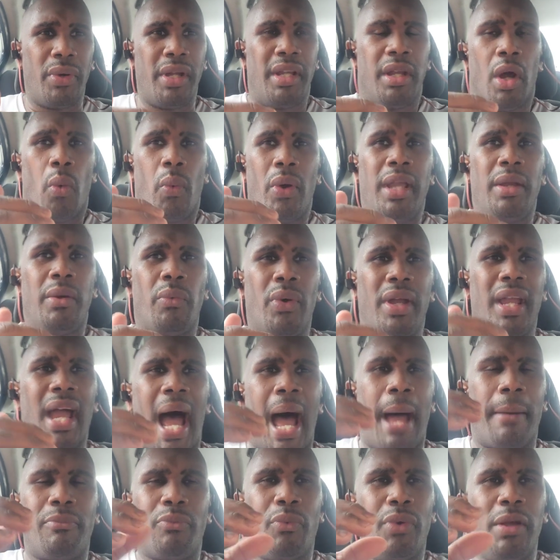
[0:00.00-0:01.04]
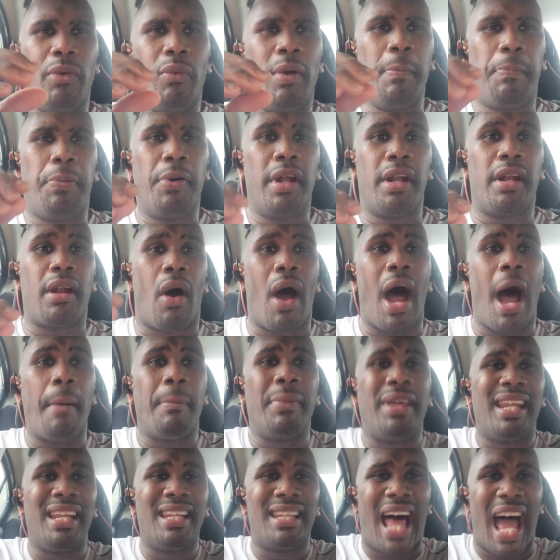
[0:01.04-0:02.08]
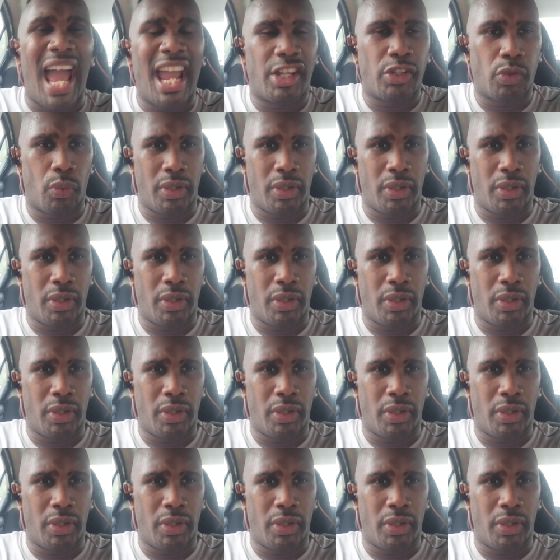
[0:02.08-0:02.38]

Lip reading: put it on how many likes